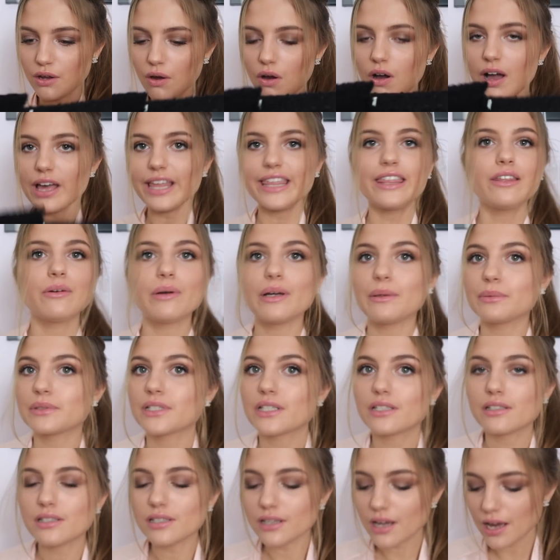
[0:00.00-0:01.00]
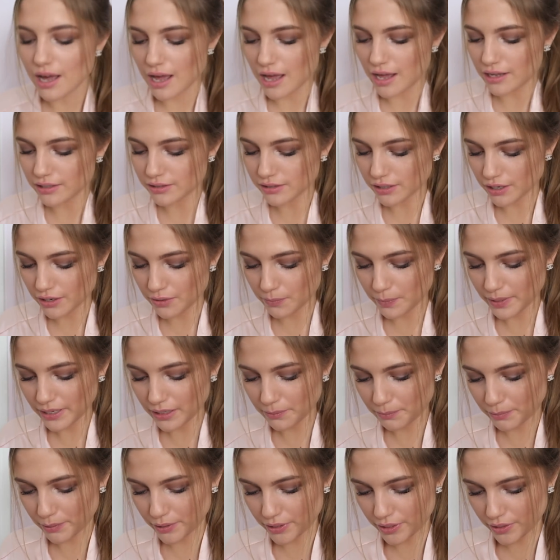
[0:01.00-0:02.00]
I thought it was a skirt. So when
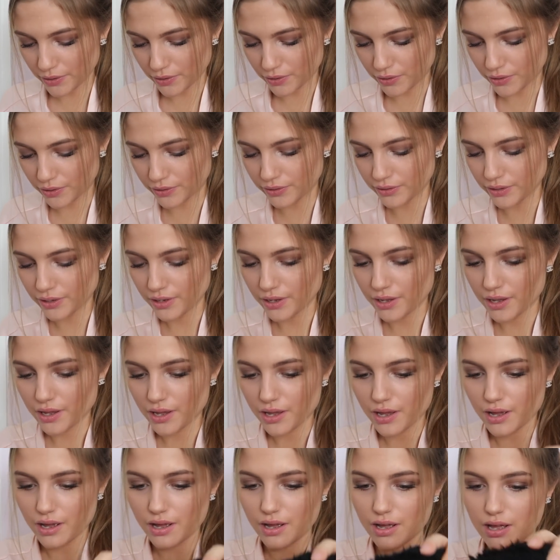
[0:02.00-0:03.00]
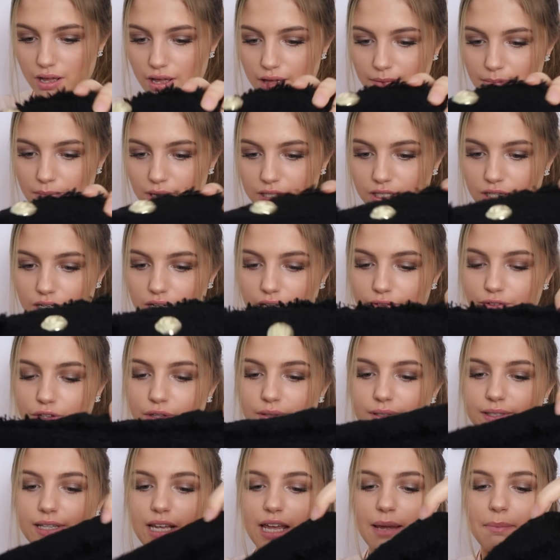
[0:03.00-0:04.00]
I put it on, I don't know if
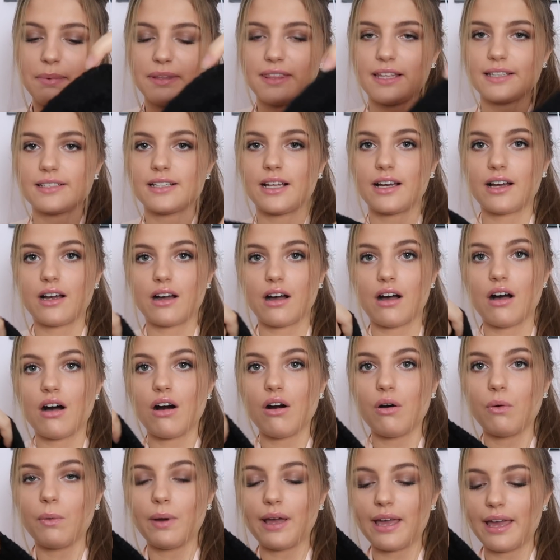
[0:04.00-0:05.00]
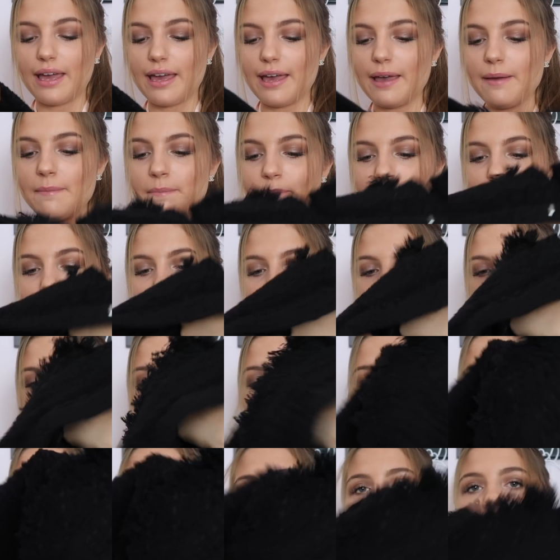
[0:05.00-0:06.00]
you see, but there's like a hole here.
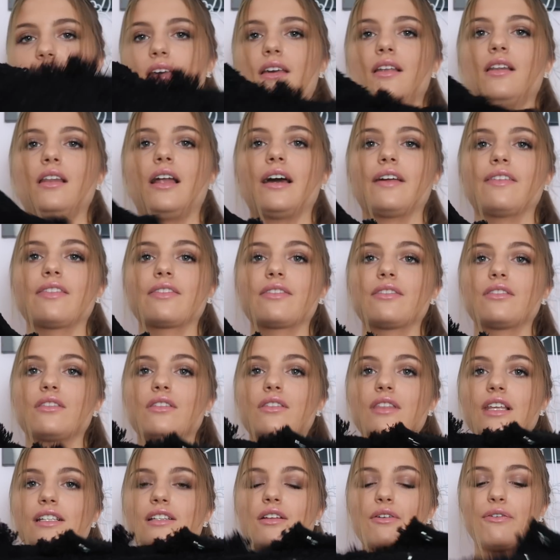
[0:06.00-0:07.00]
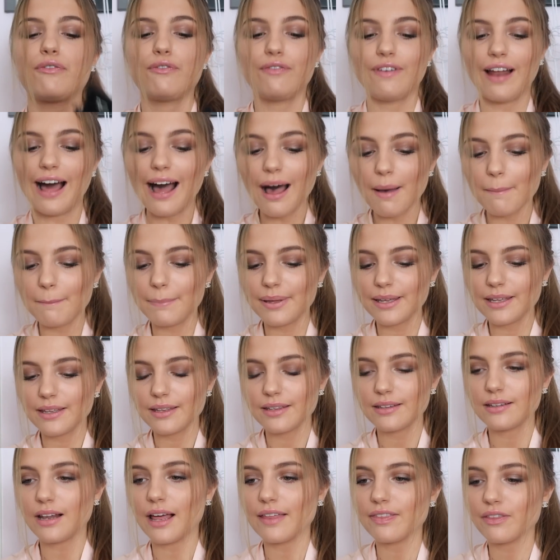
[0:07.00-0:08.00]
Like there's a flap,
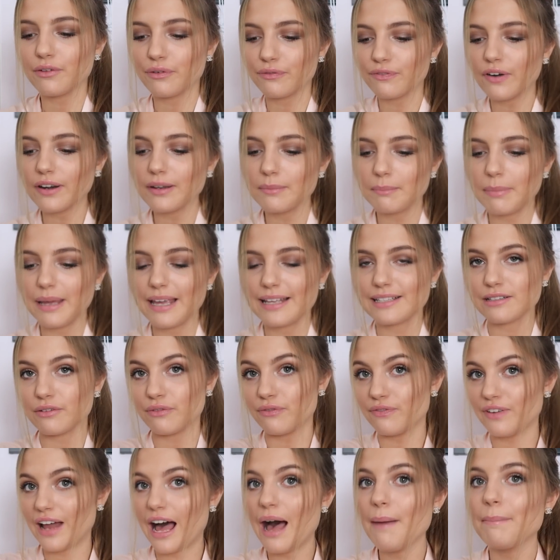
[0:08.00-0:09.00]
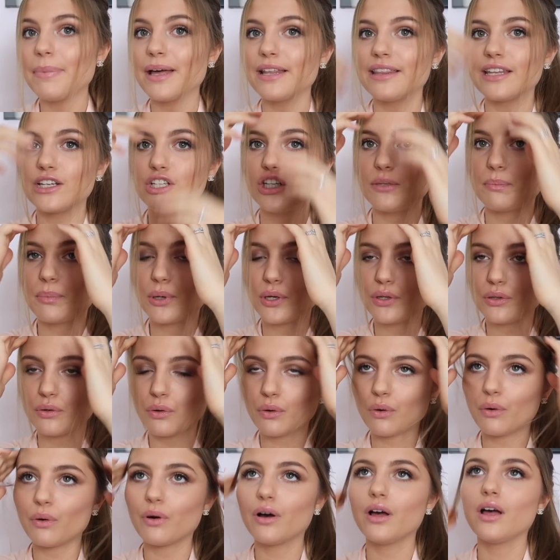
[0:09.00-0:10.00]
like the front bit is a flap, and then you put
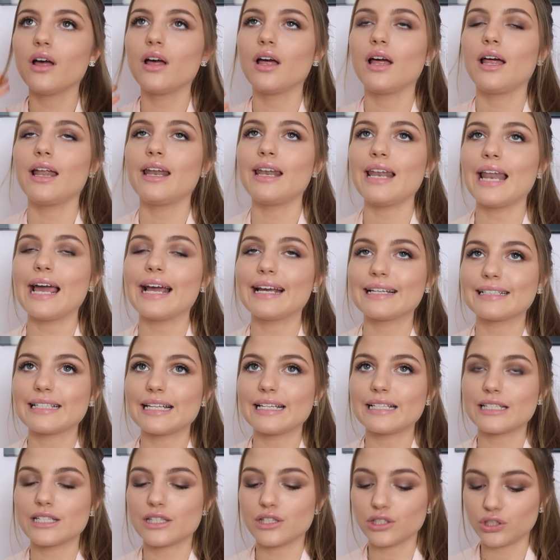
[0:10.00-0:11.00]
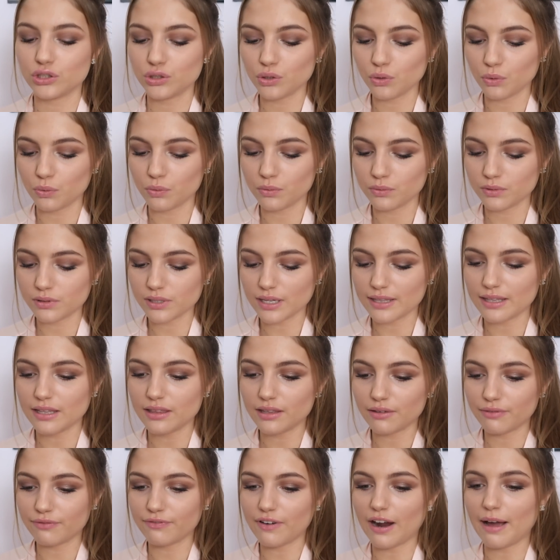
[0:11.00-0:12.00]
your legs into the shorts and then
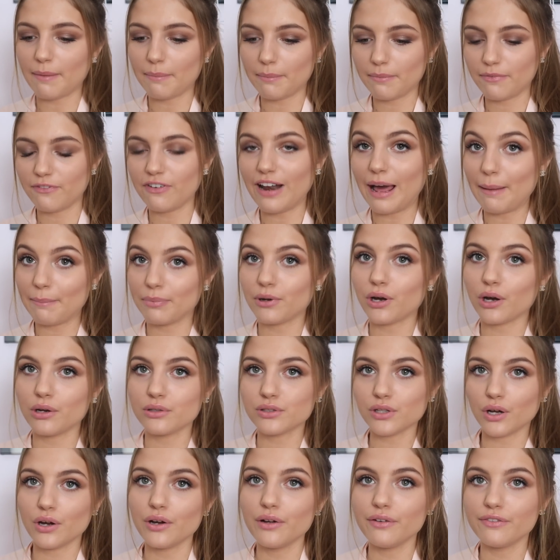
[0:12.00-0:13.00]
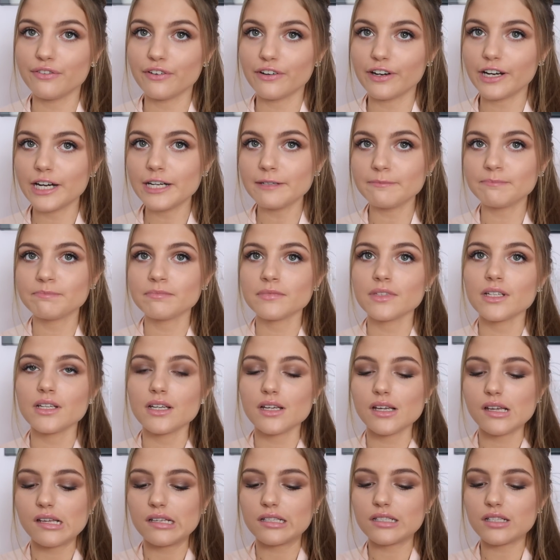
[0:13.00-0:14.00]
the flap goes over it.
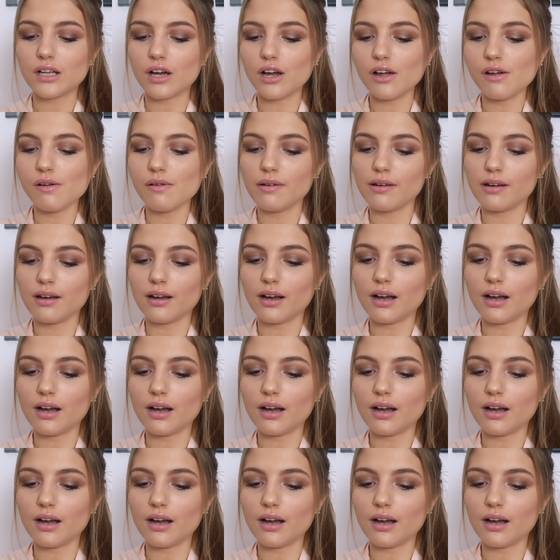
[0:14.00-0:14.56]
So